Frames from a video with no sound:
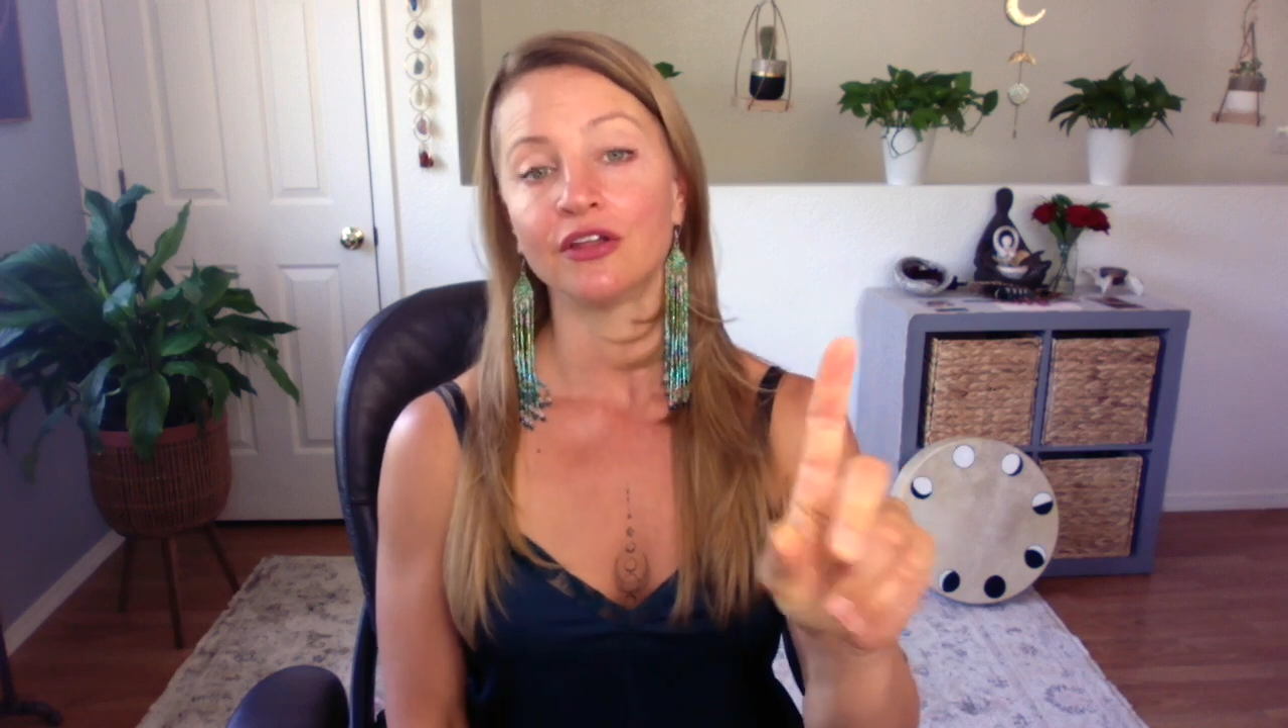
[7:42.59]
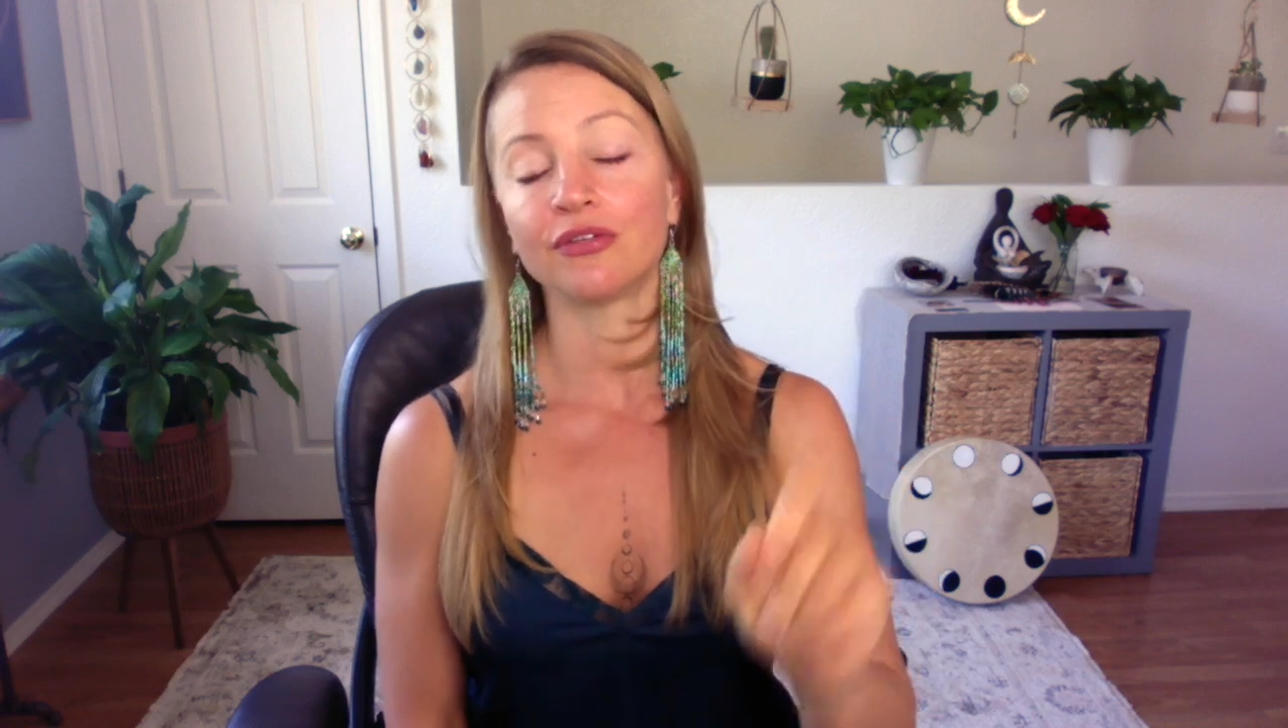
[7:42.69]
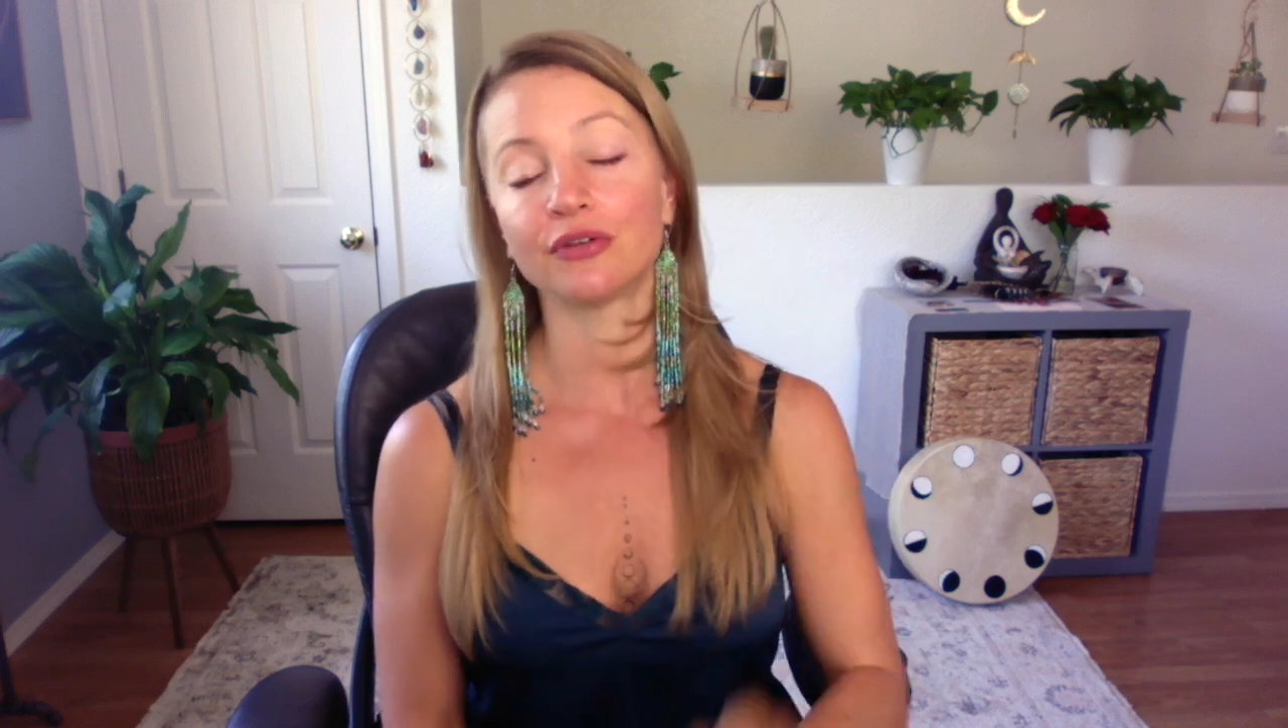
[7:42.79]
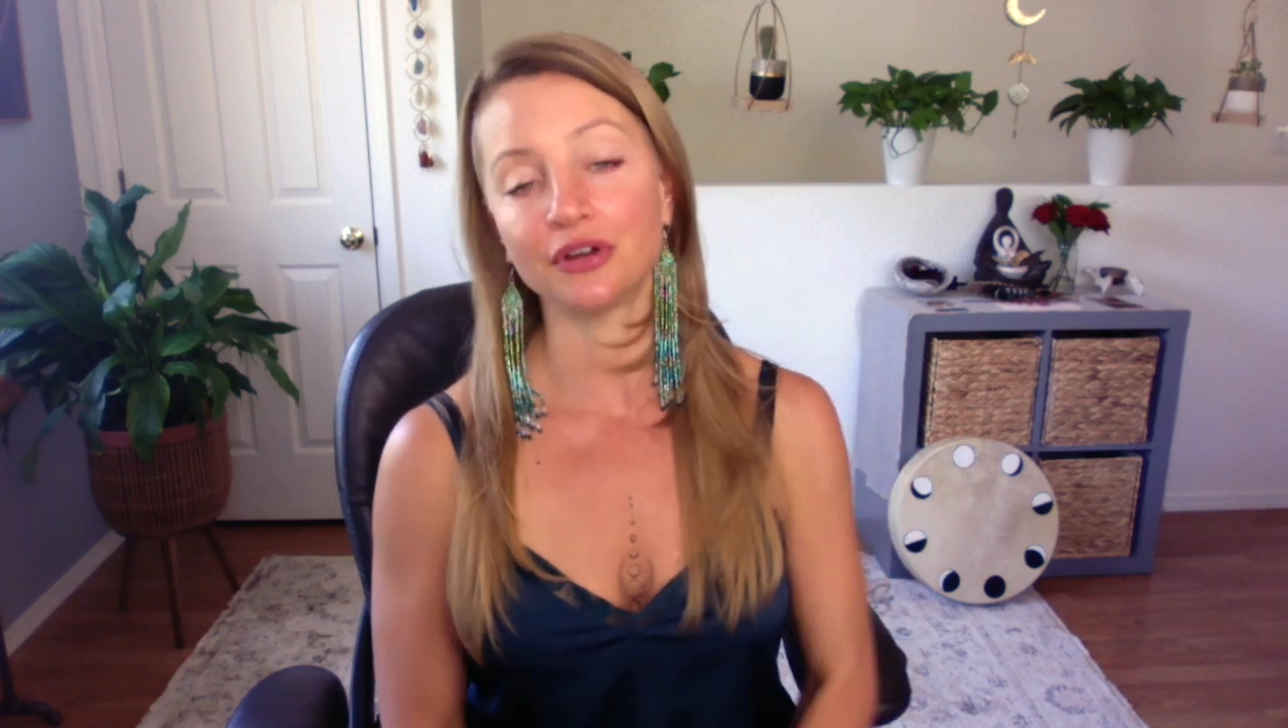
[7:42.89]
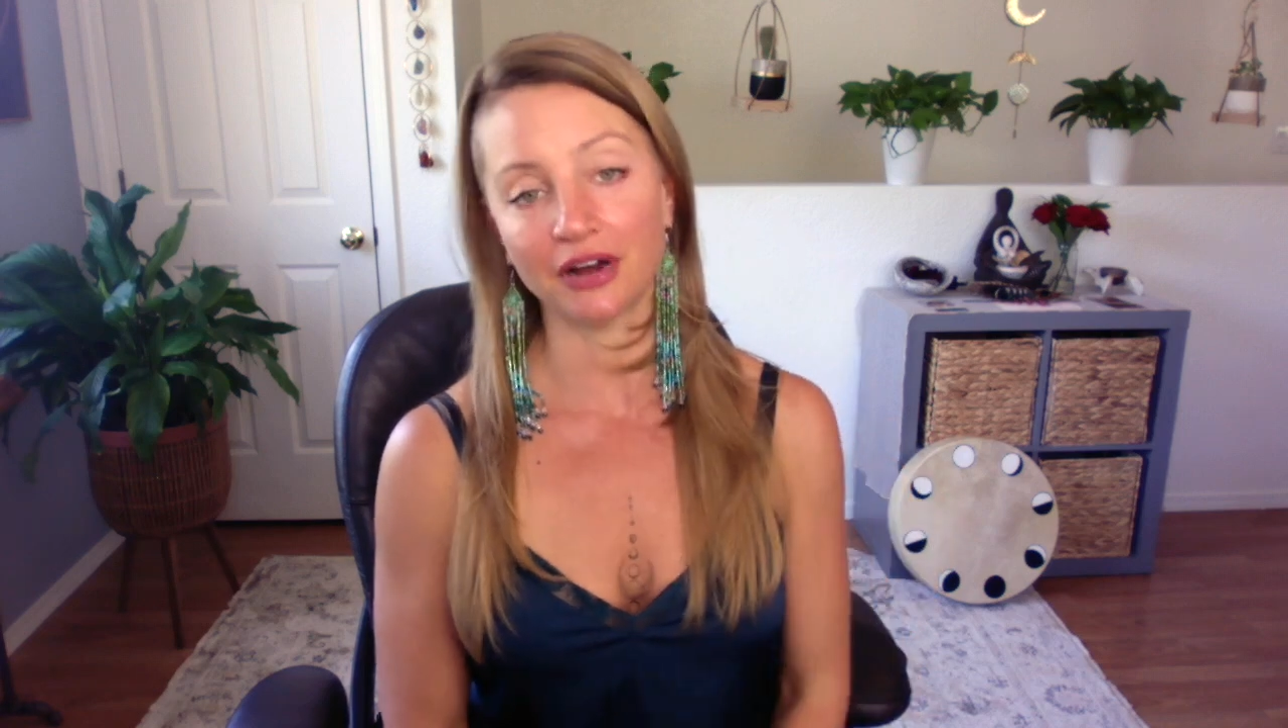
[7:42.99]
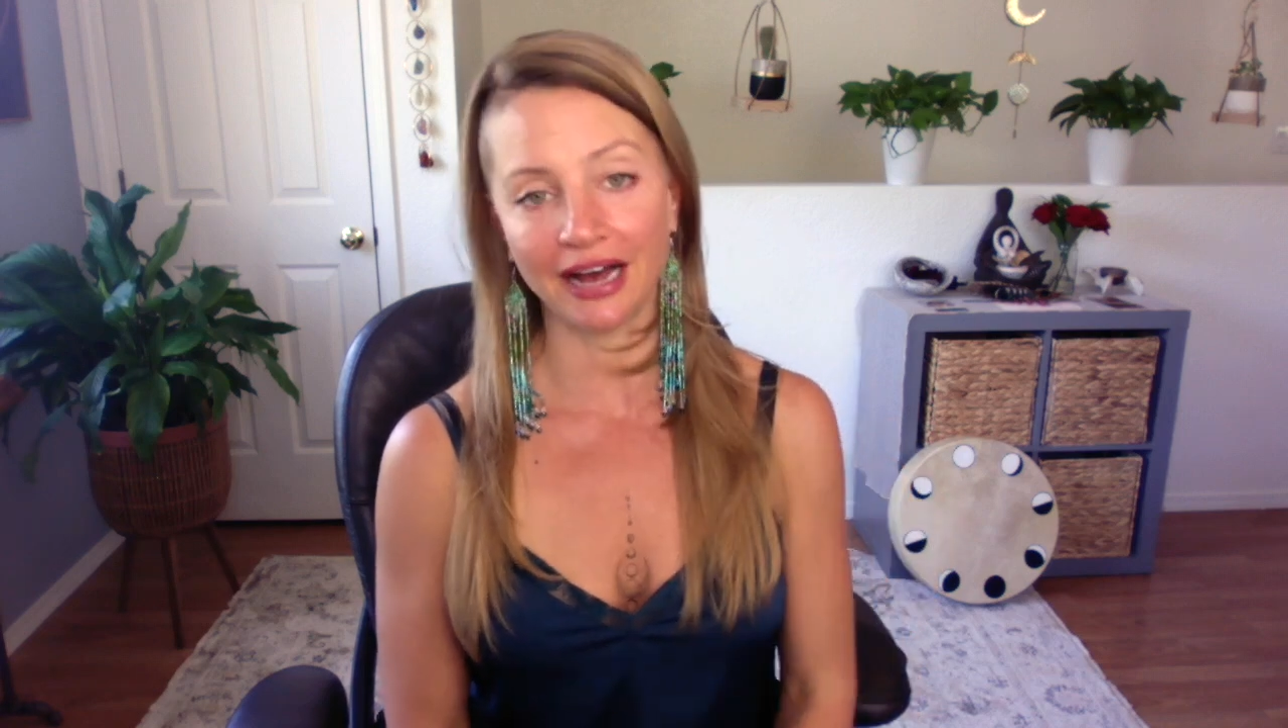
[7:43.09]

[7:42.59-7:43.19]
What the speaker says: through your